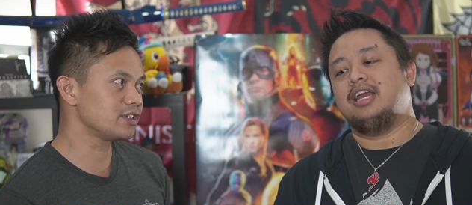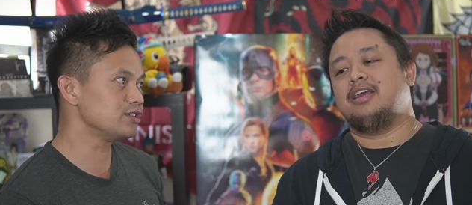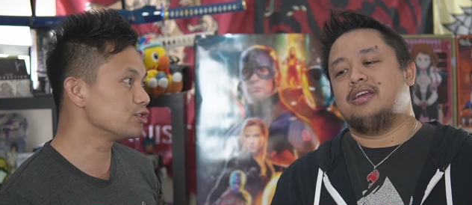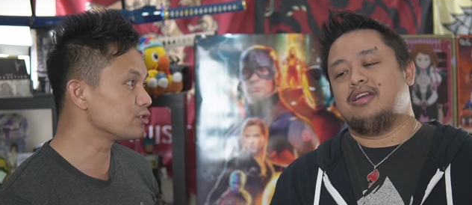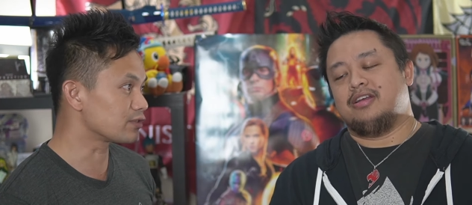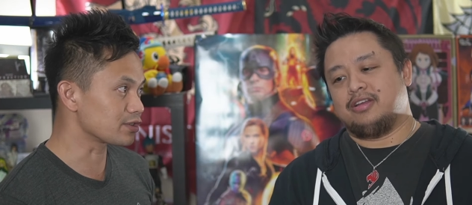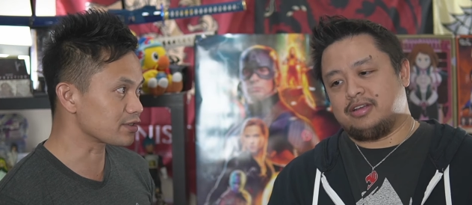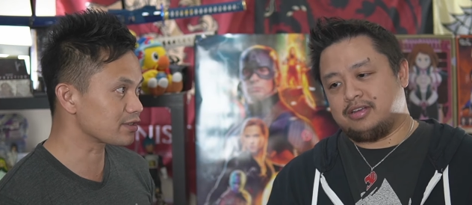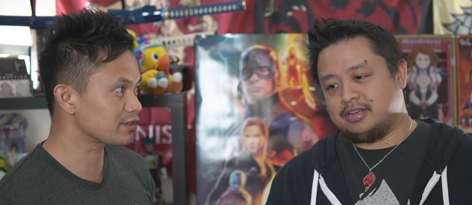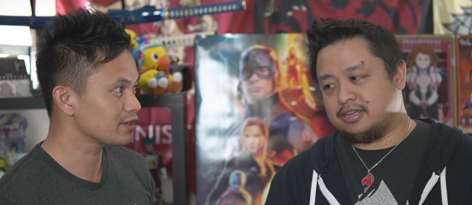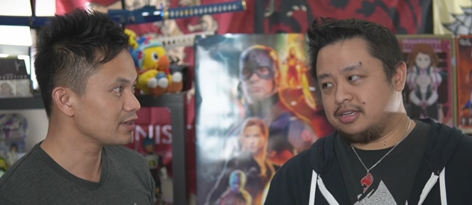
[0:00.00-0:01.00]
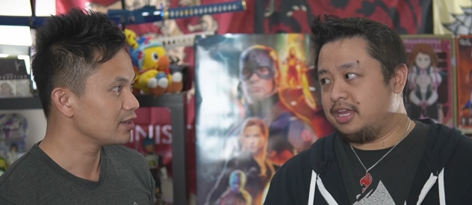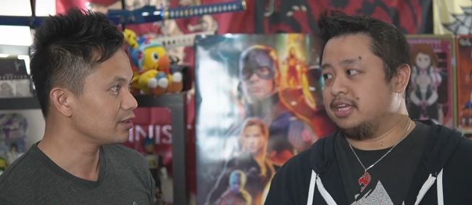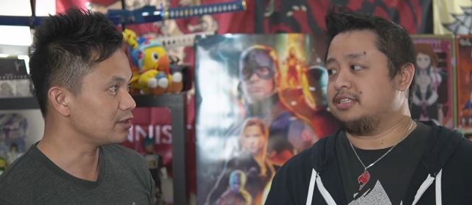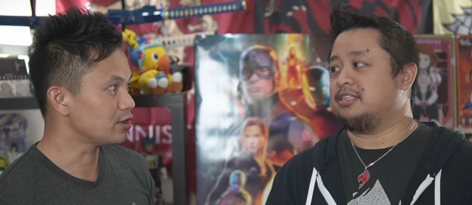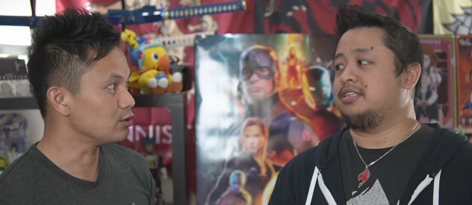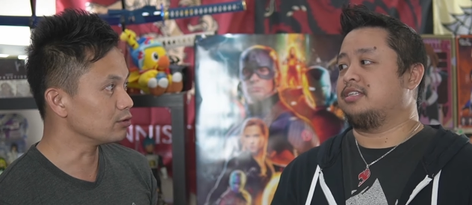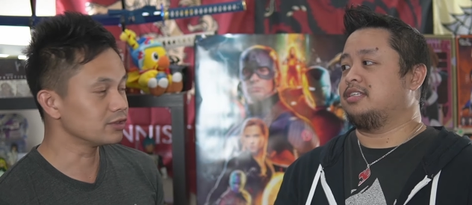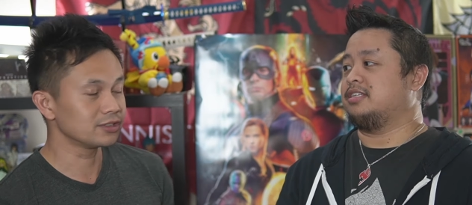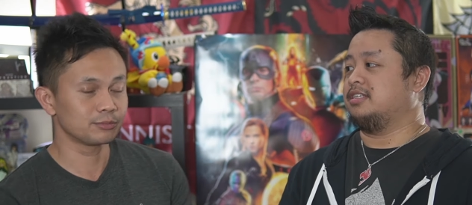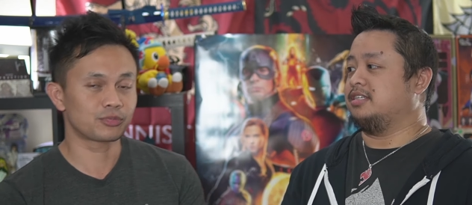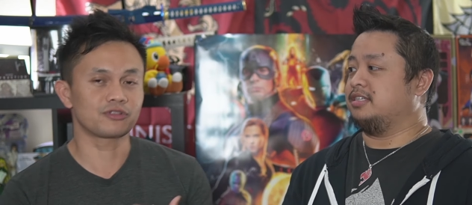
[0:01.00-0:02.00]
Speaker 1: universe, yes. you
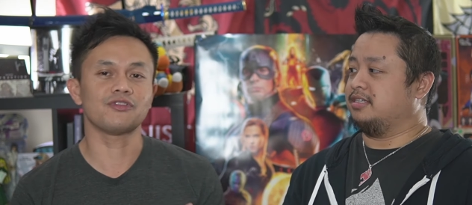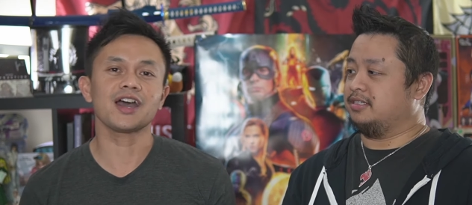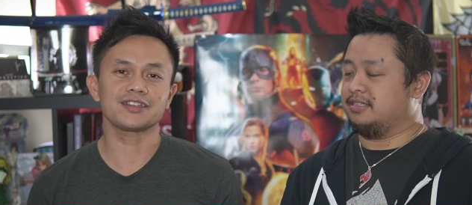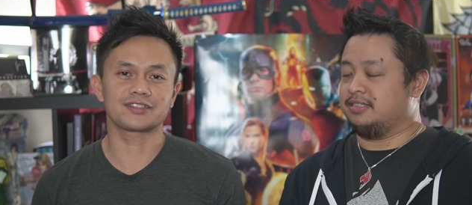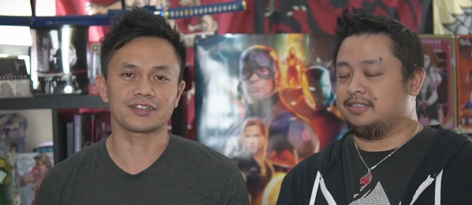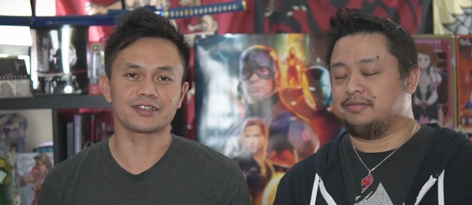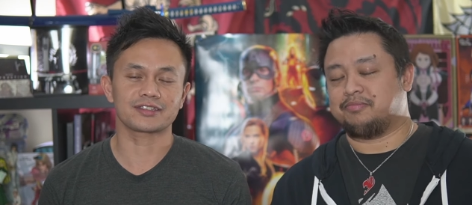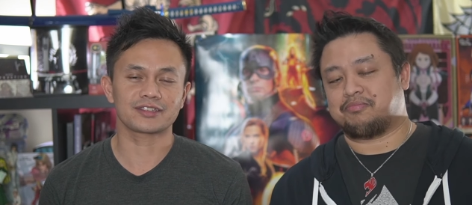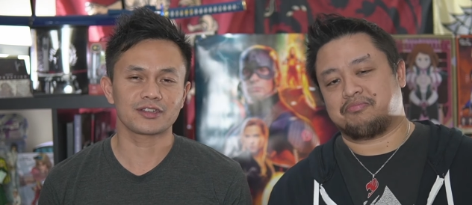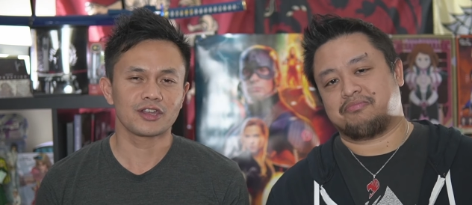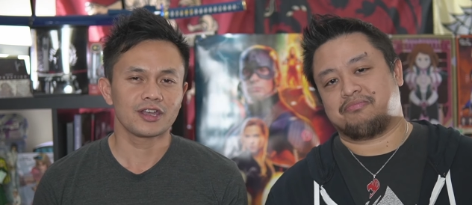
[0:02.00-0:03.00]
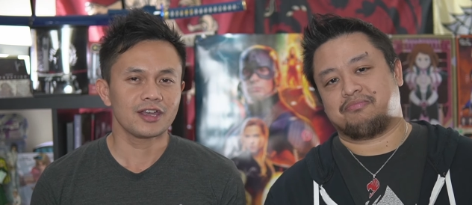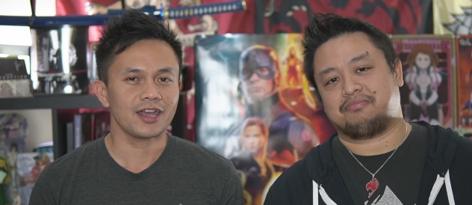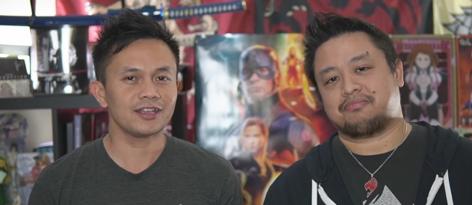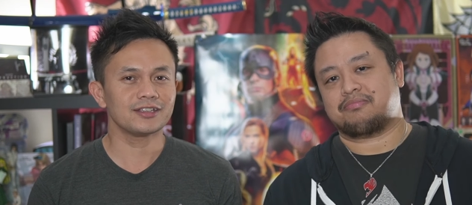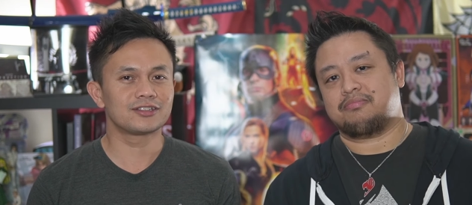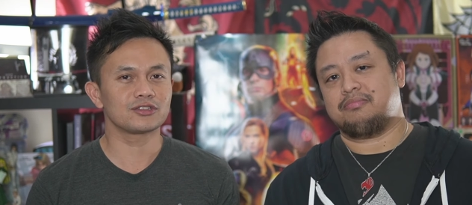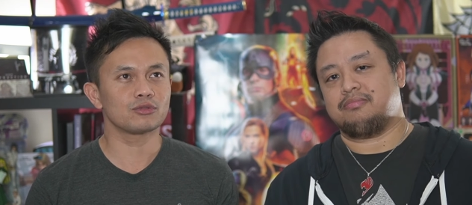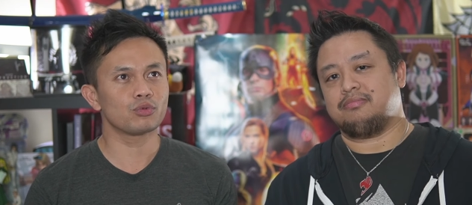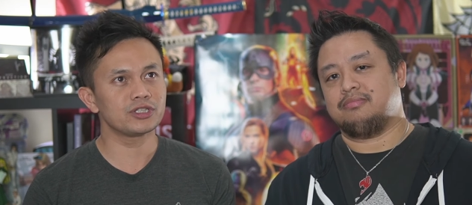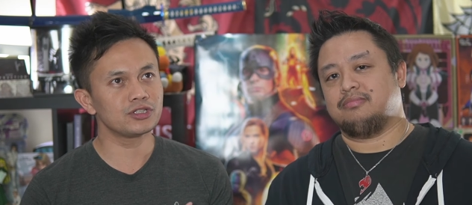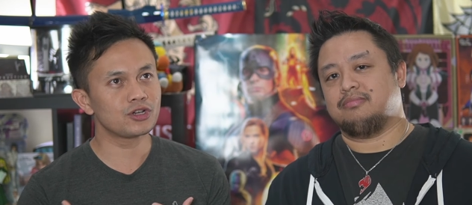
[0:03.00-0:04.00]
know, provides us. And
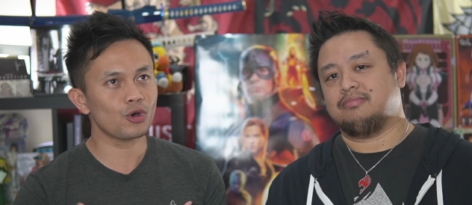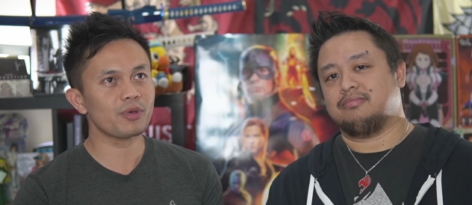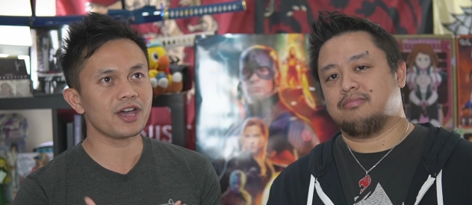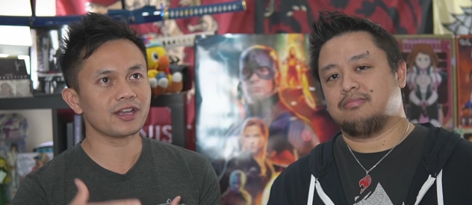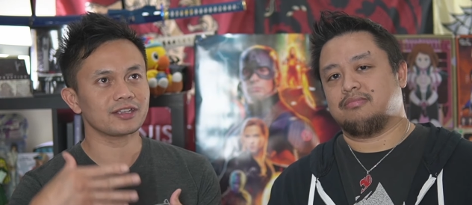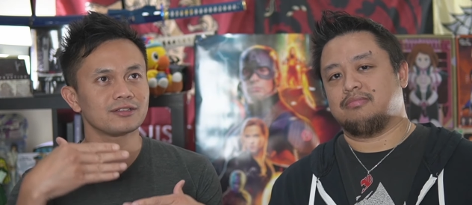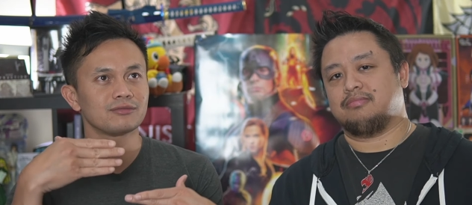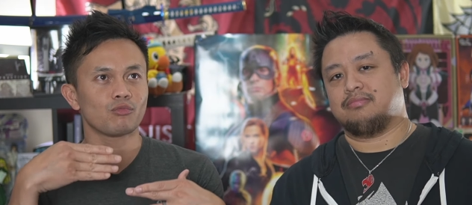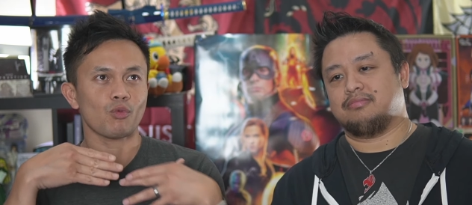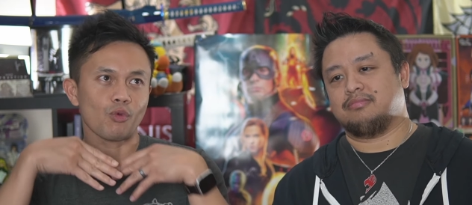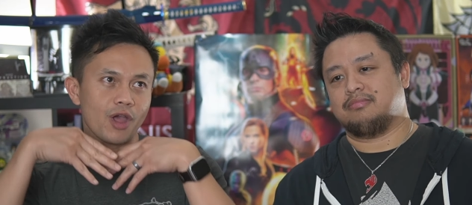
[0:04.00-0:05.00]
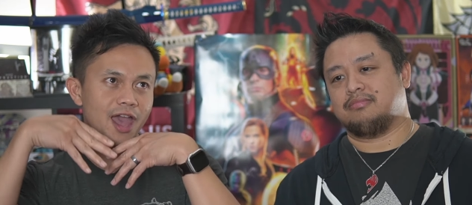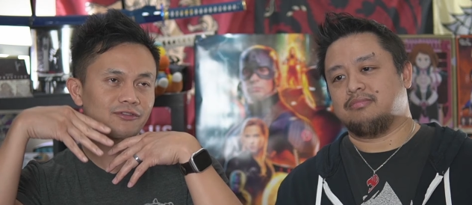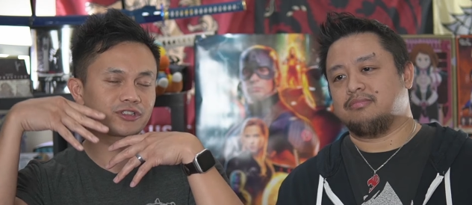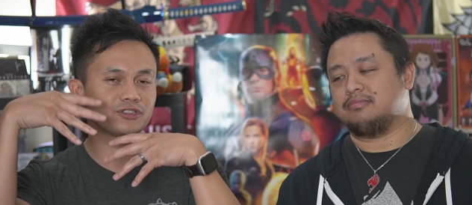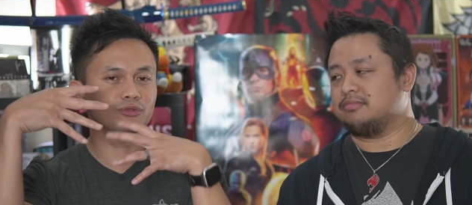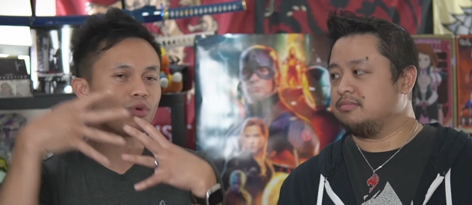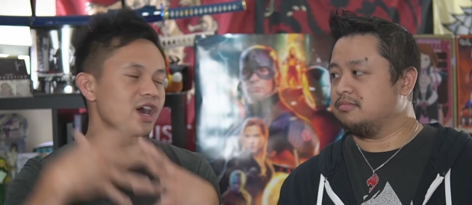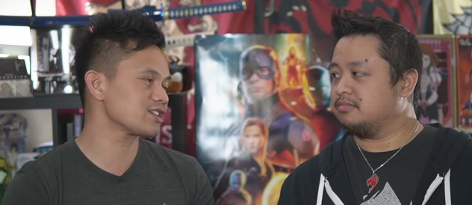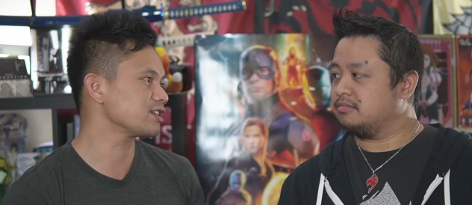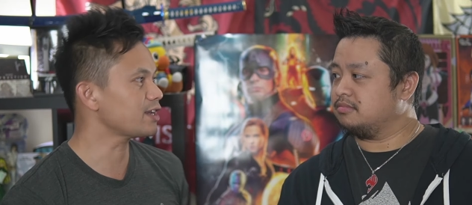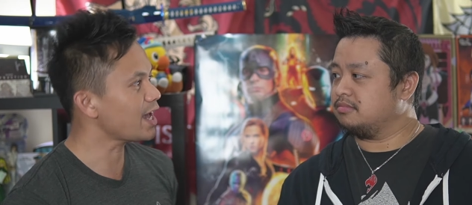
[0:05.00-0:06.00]
when you go back and after you
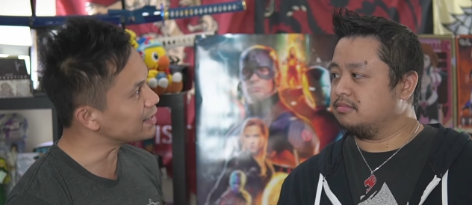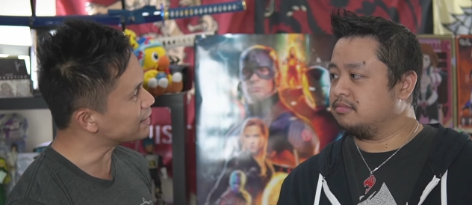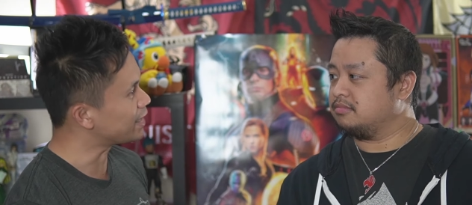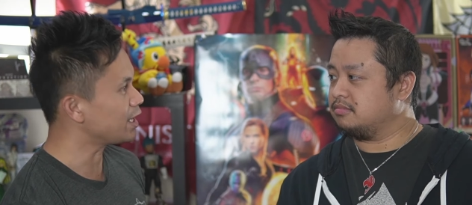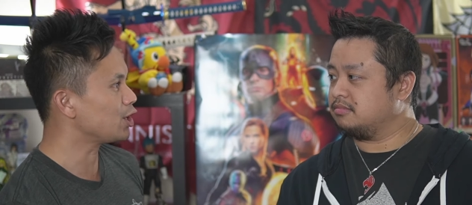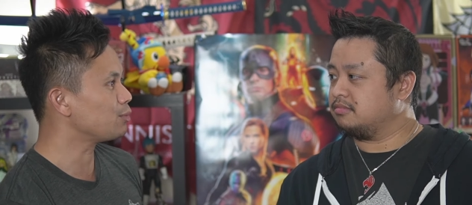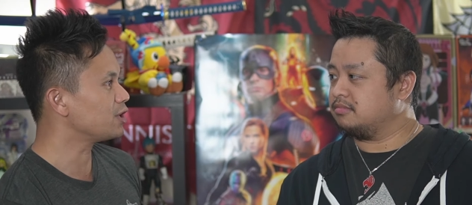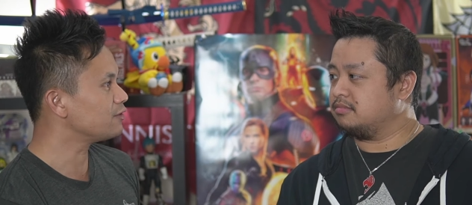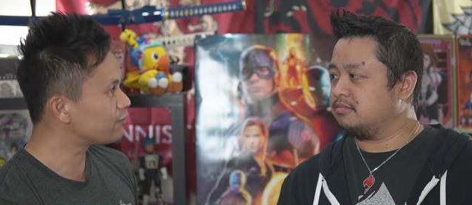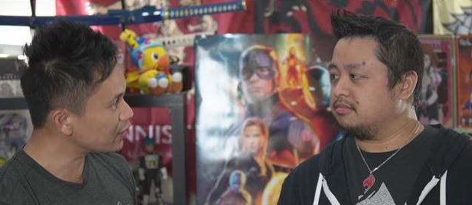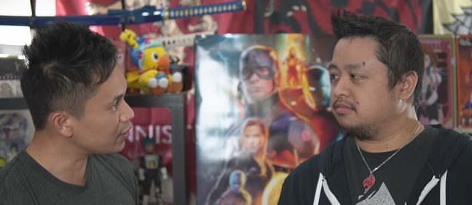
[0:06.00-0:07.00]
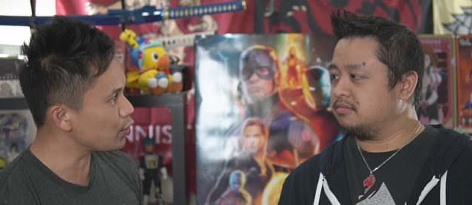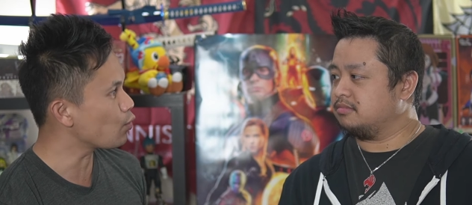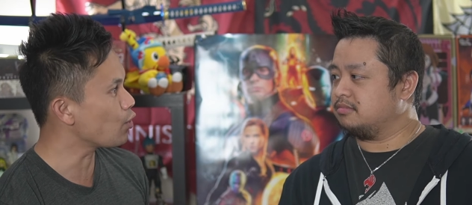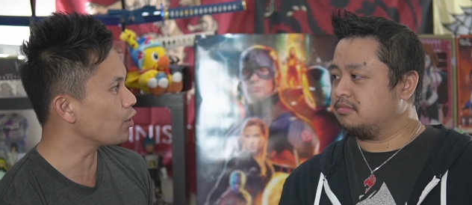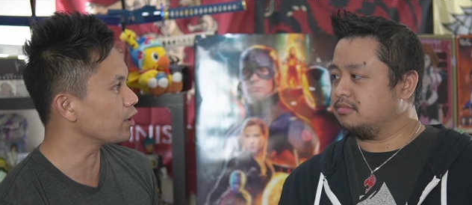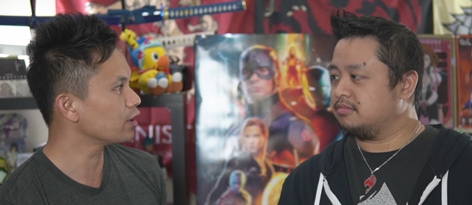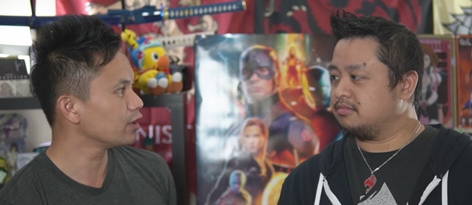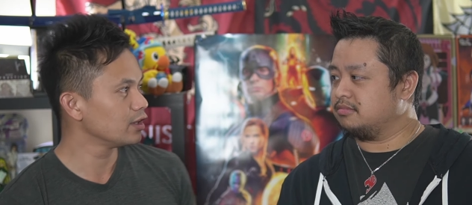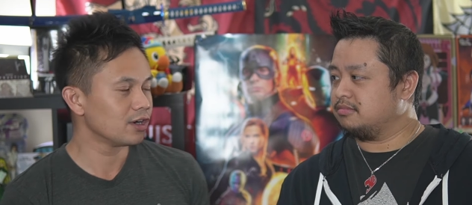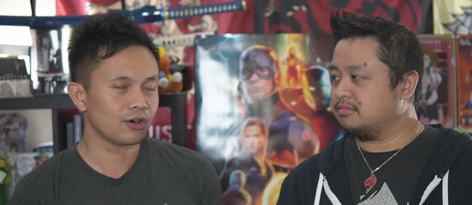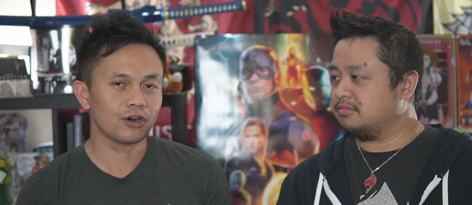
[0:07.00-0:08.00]
watching Endgame and Infinity War,
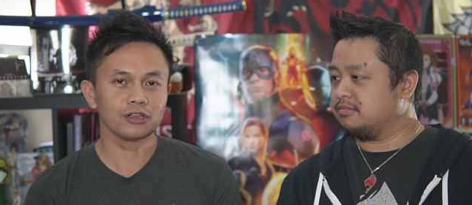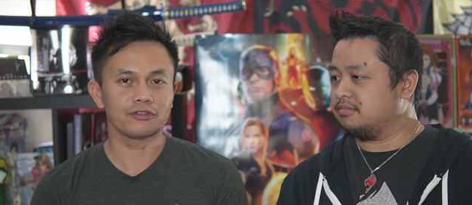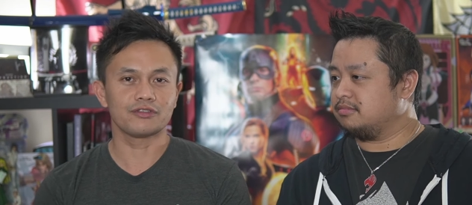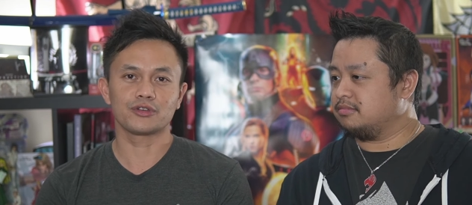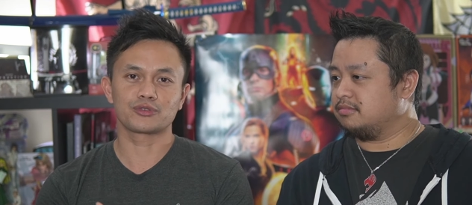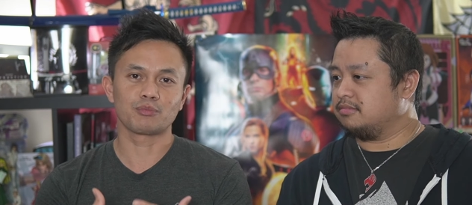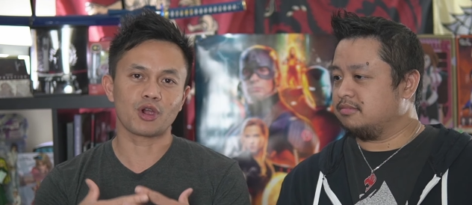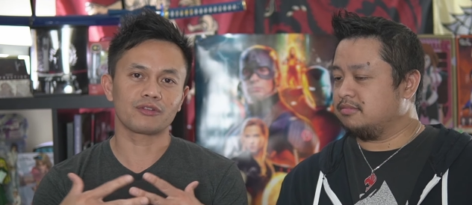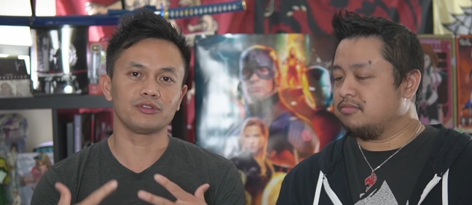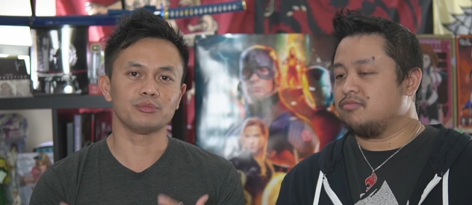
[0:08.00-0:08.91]
all of those Marvel